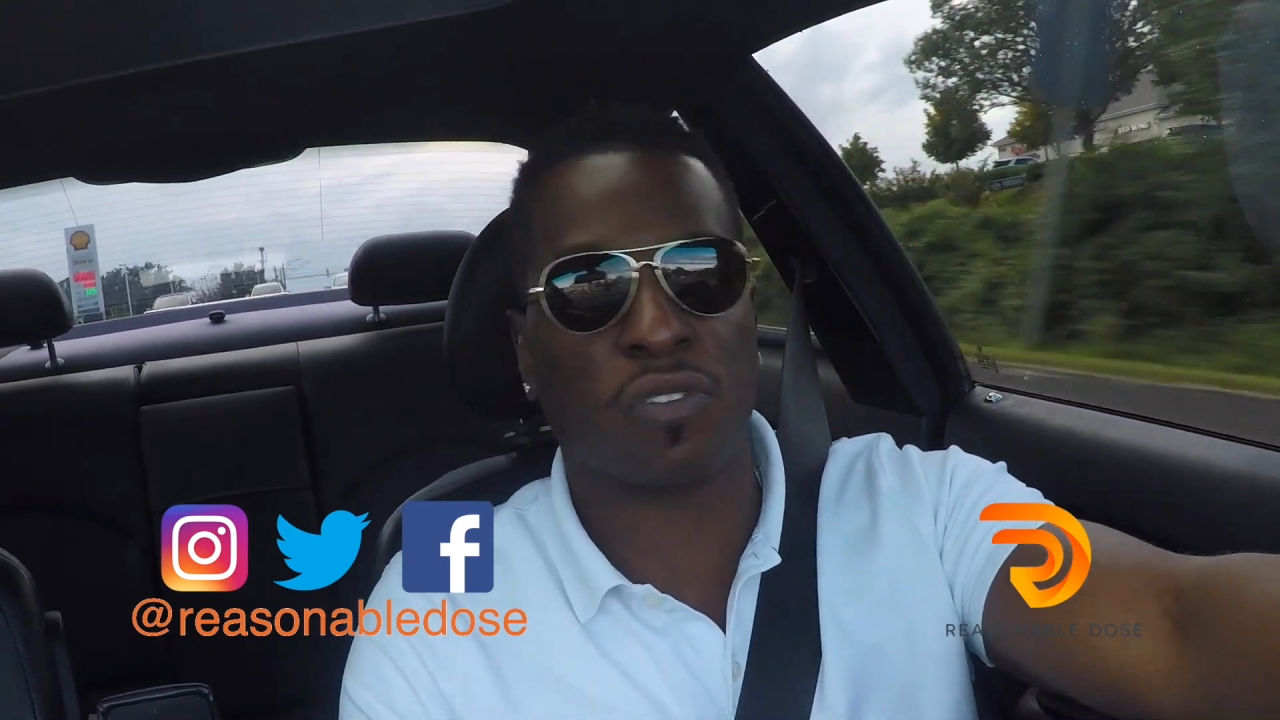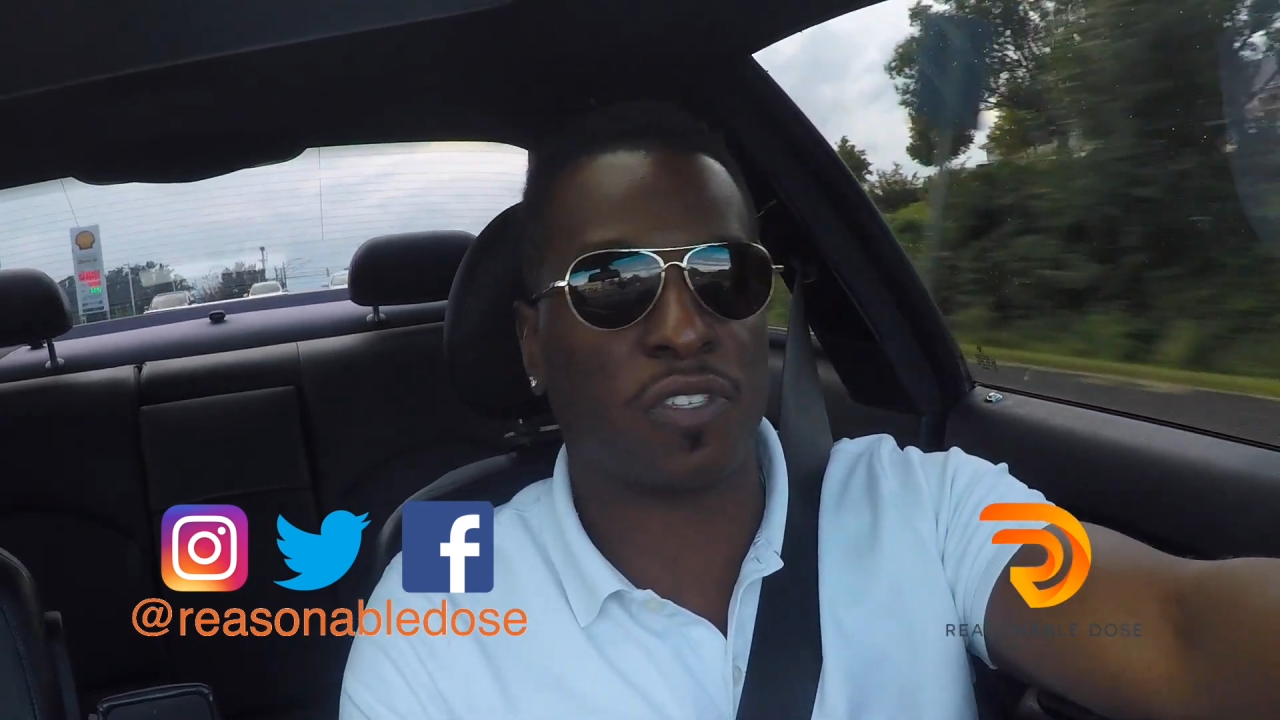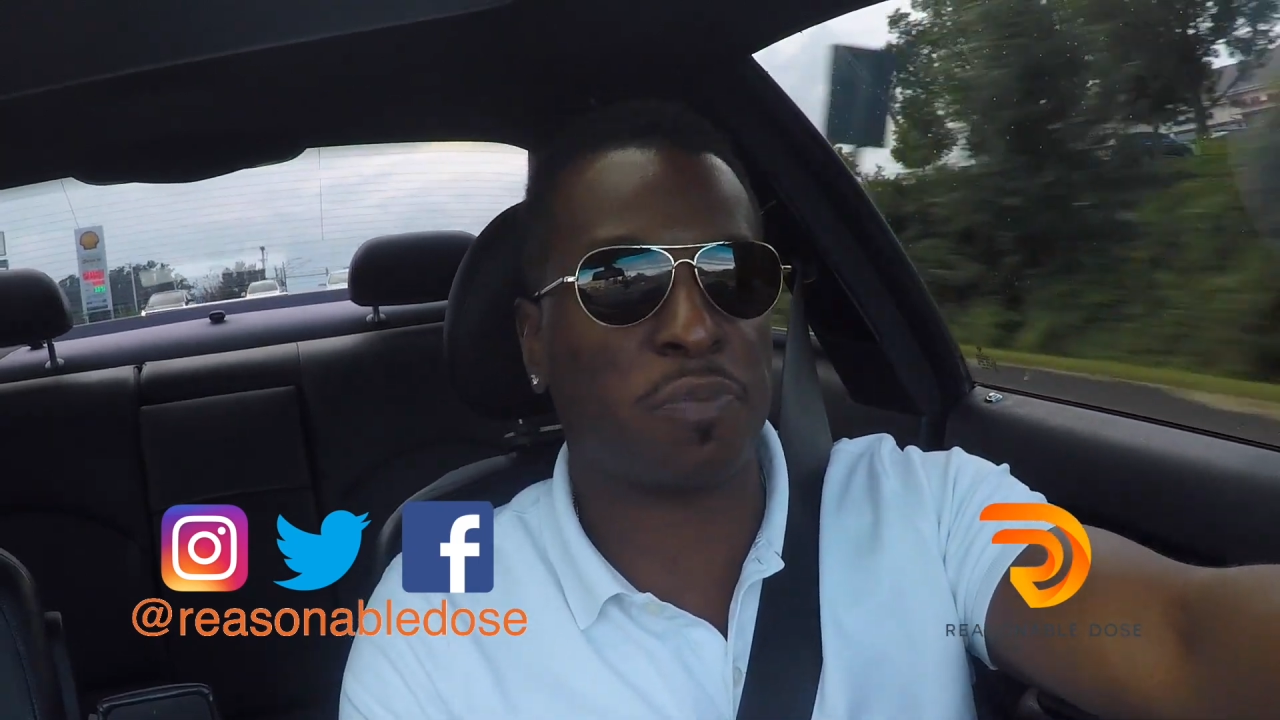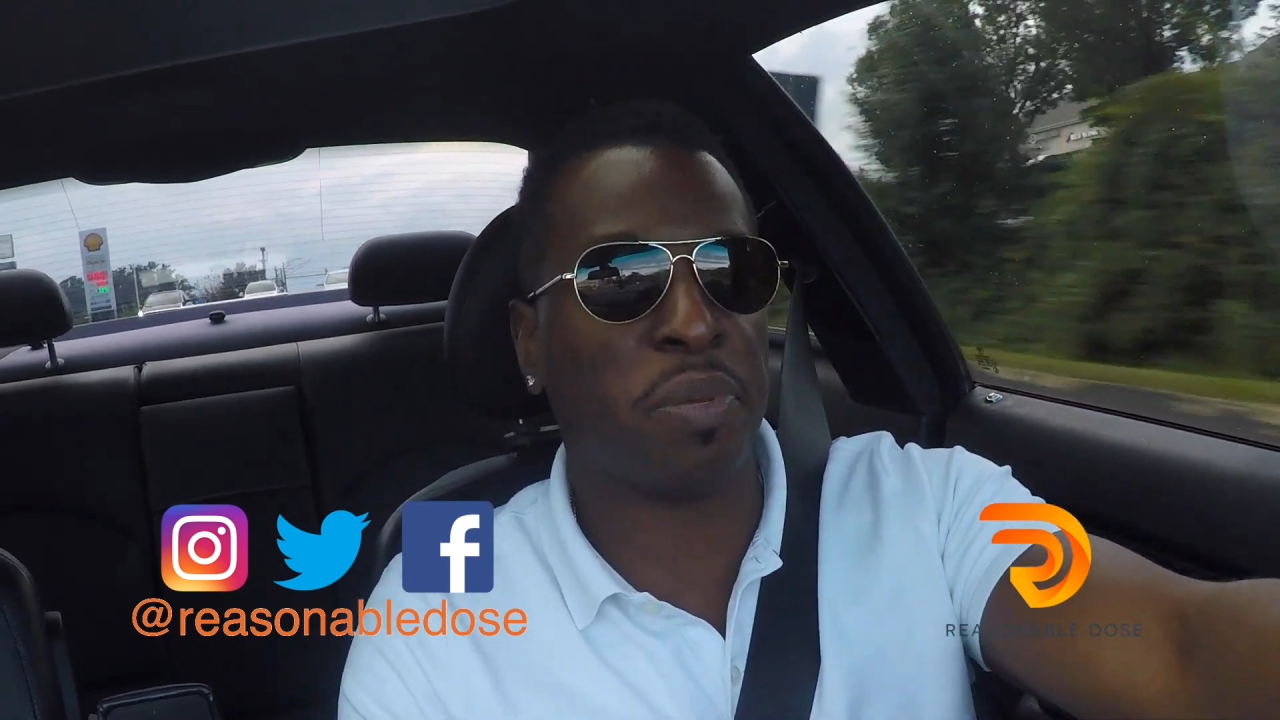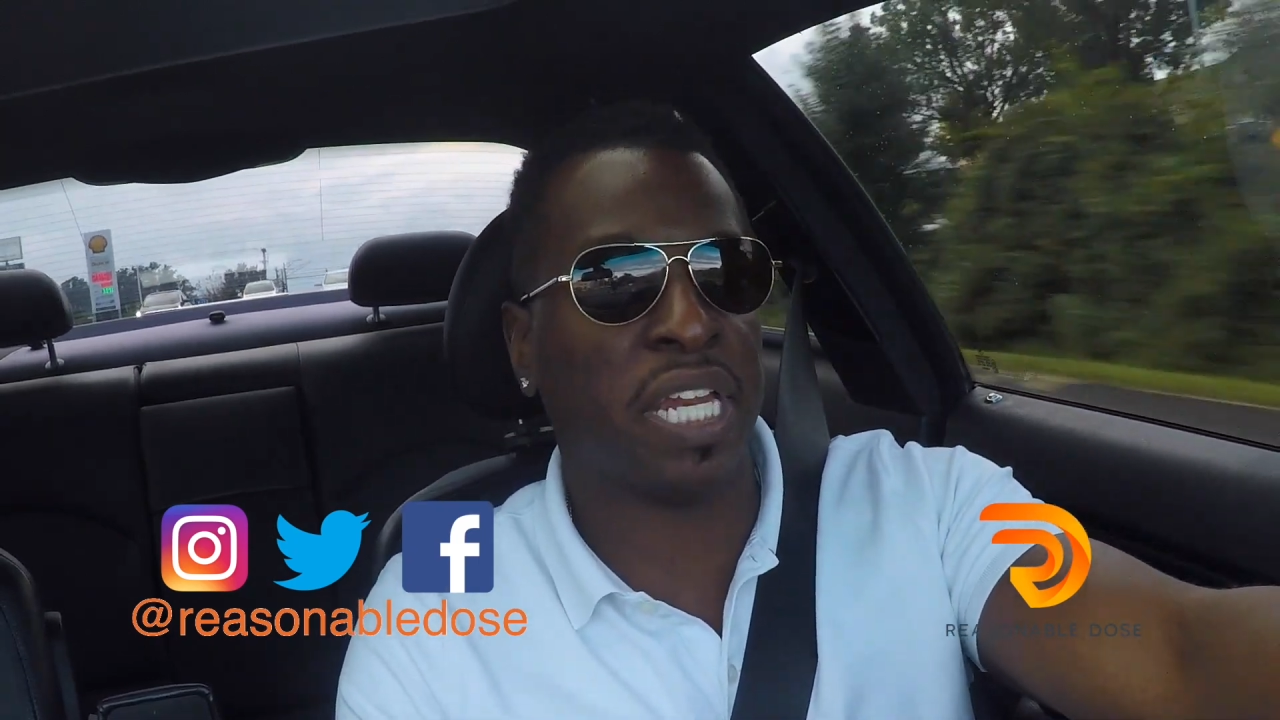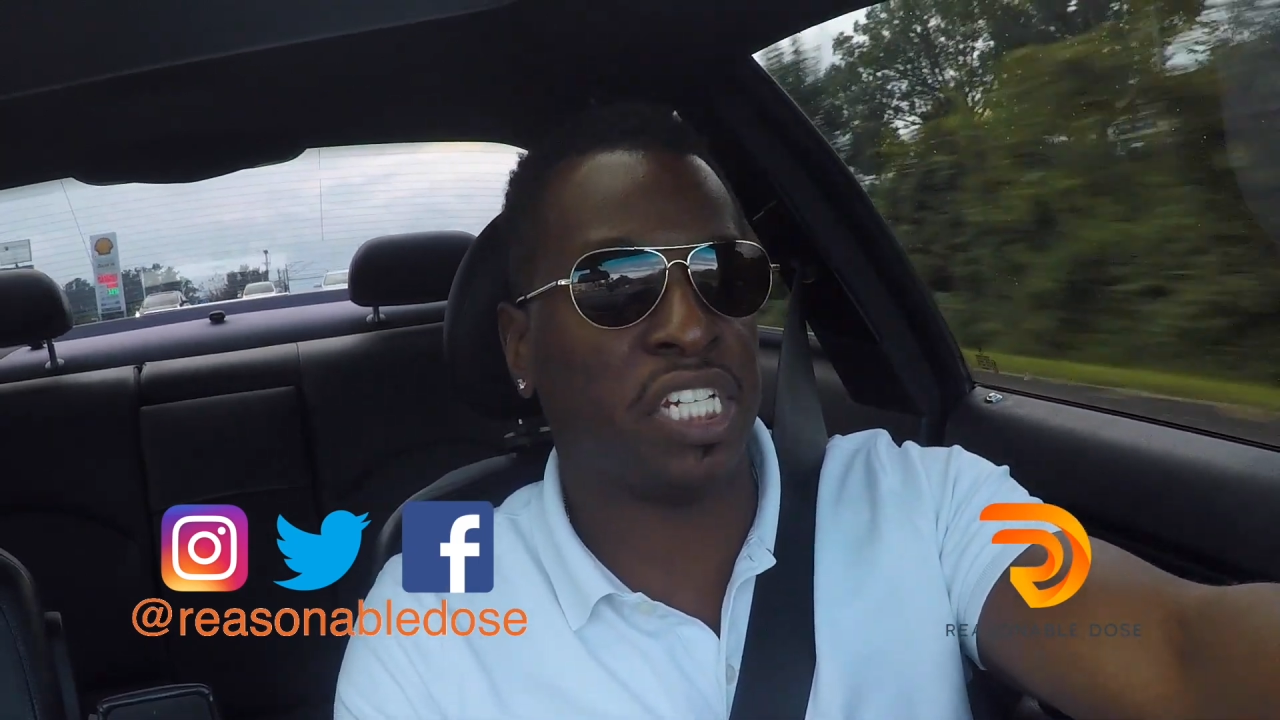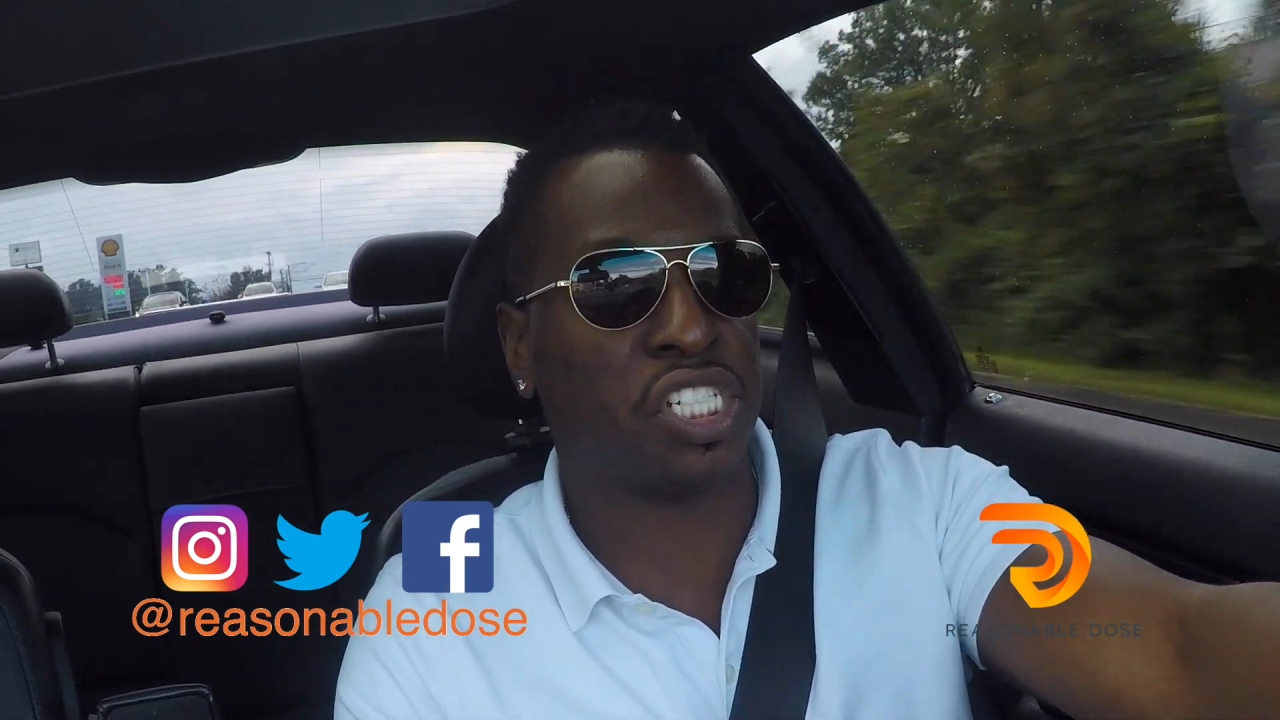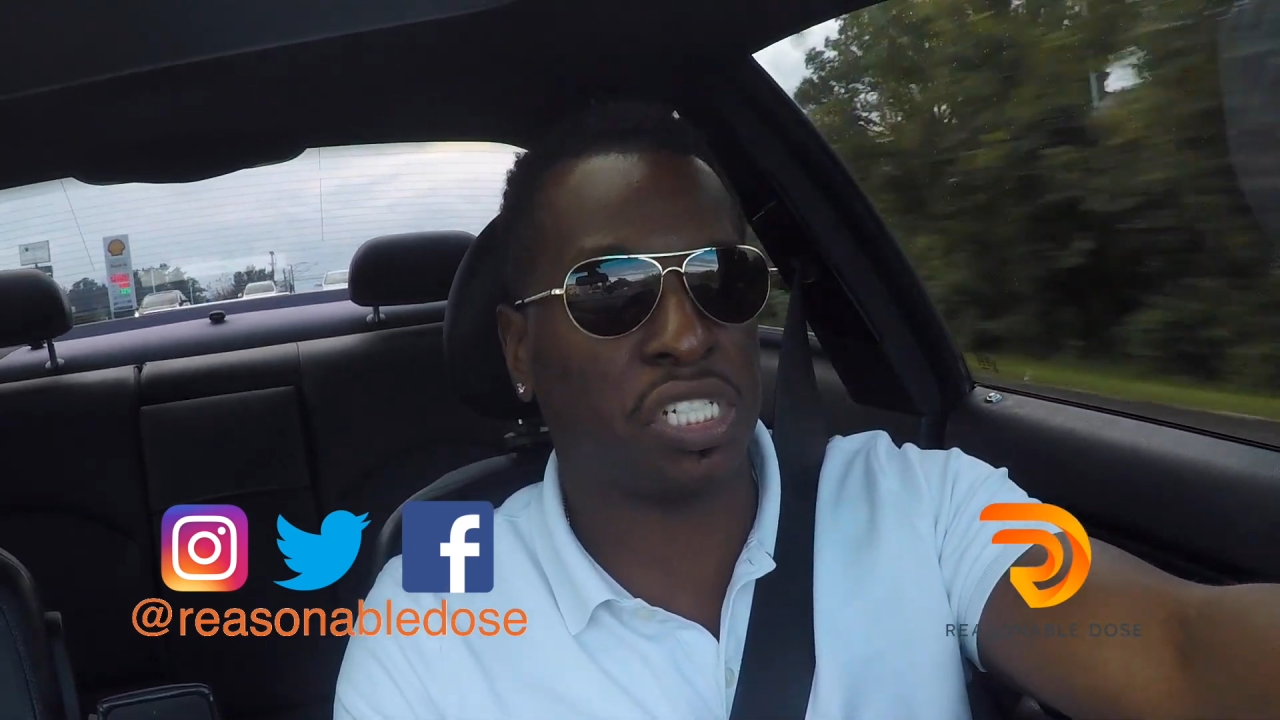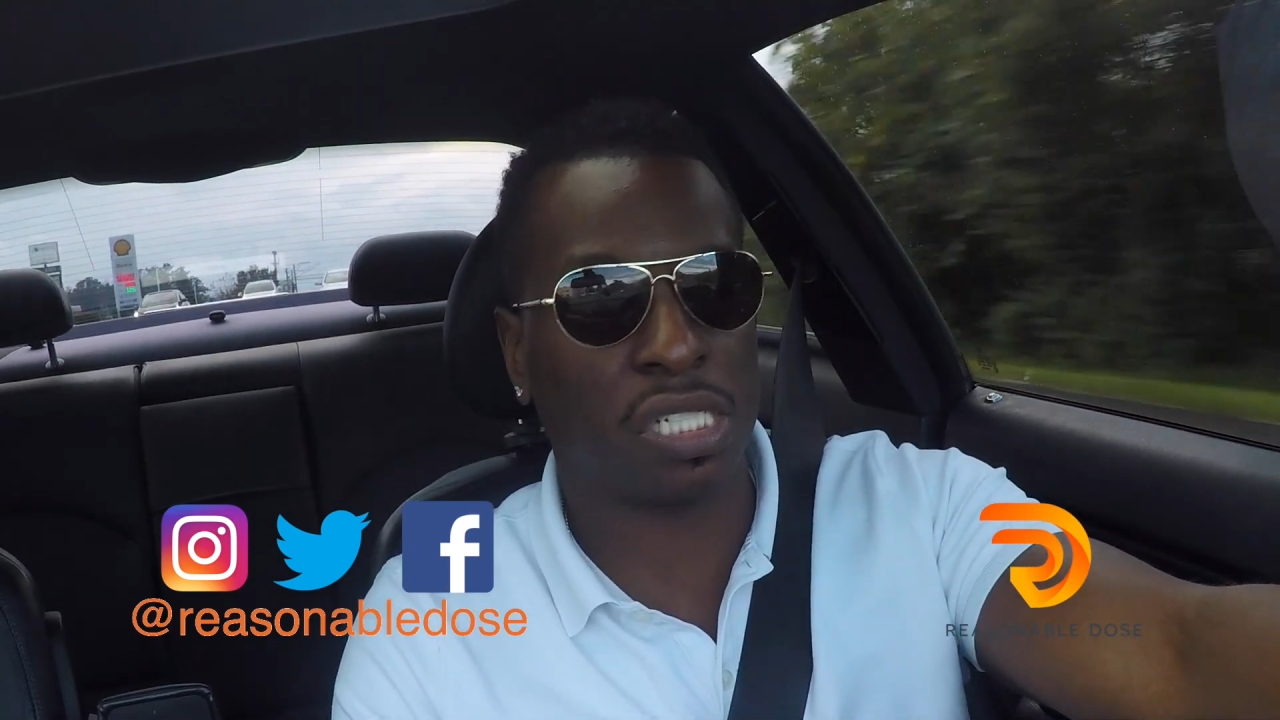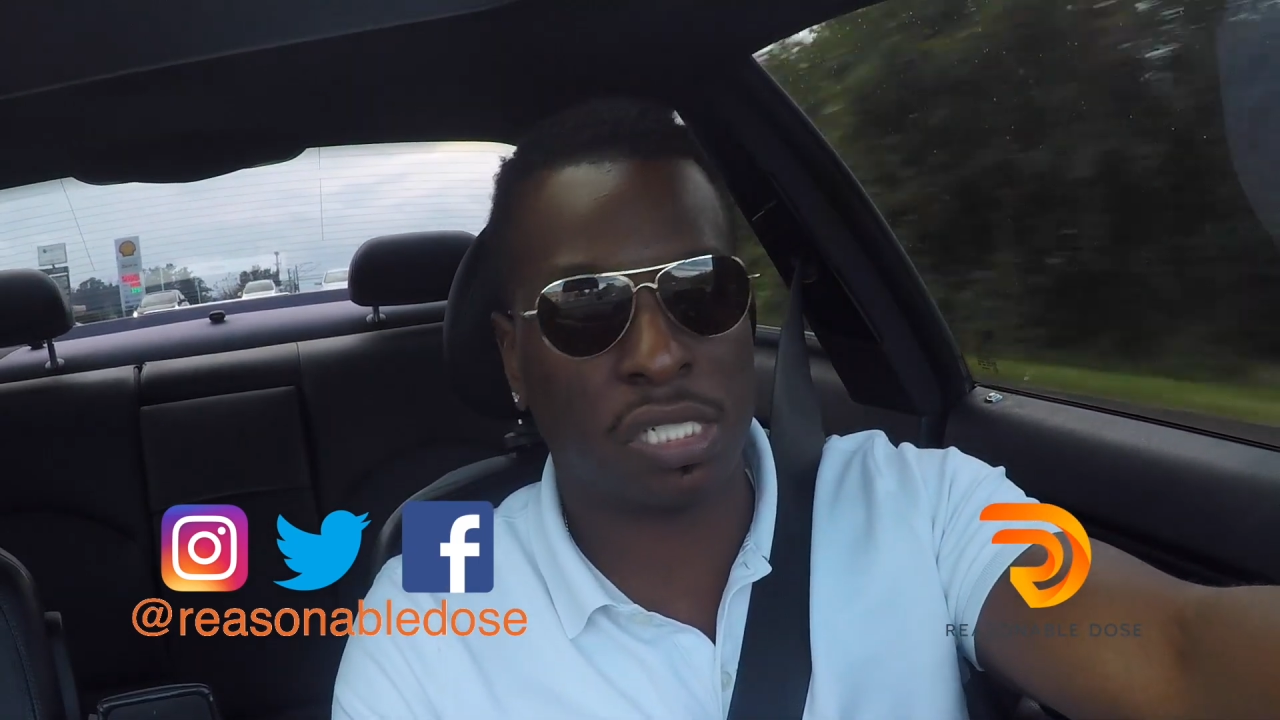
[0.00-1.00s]
of
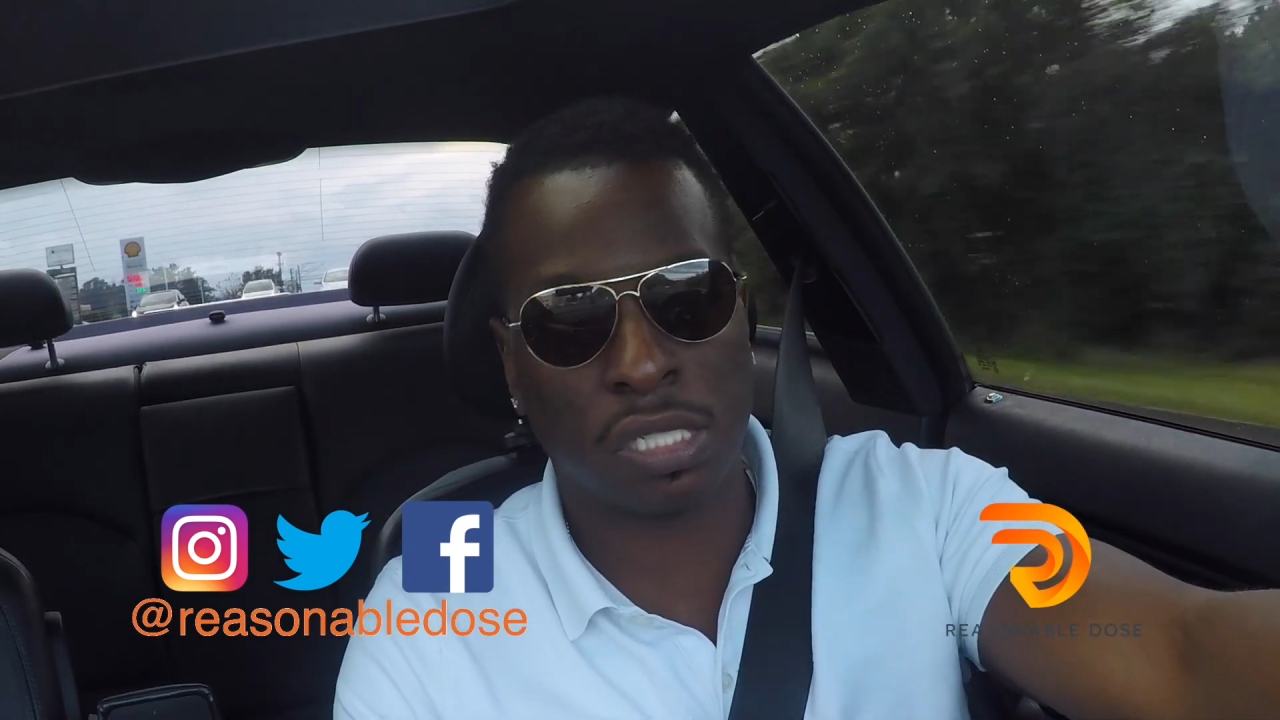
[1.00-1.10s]
spinach